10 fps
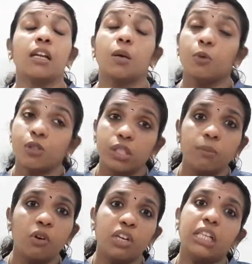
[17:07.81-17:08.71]
The most
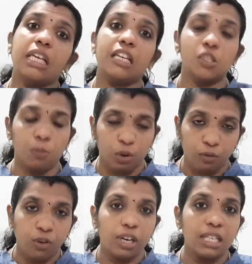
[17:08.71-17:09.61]
important thing is
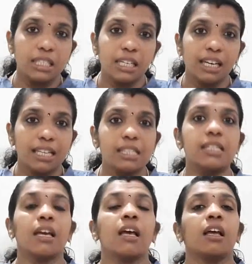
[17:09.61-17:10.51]
provocation test,